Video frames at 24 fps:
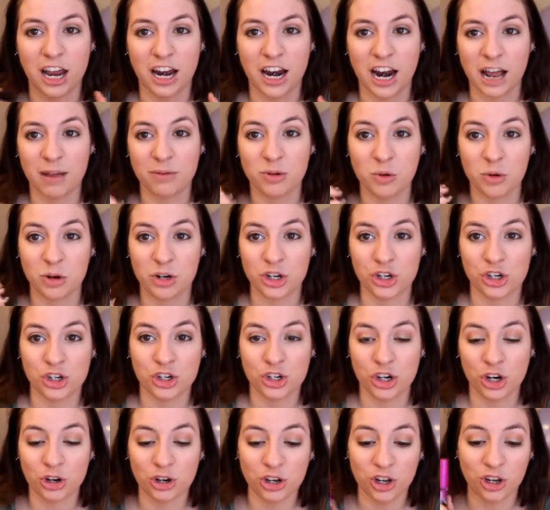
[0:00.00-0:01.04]
and I'm going to
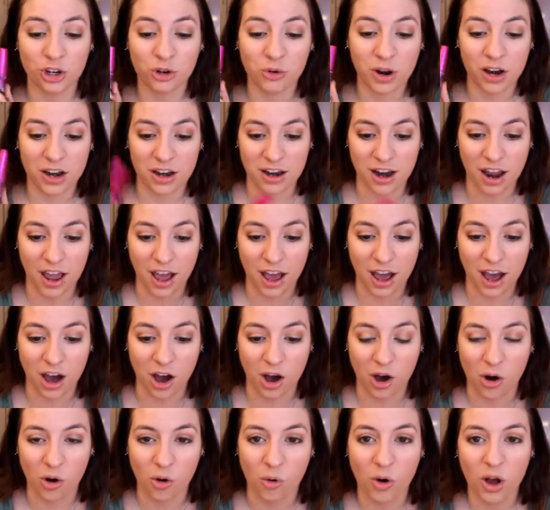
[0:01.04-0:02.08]
show you
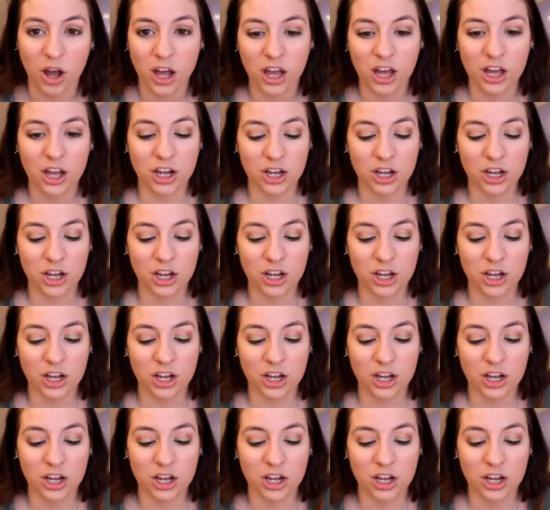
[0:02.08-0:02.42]
now.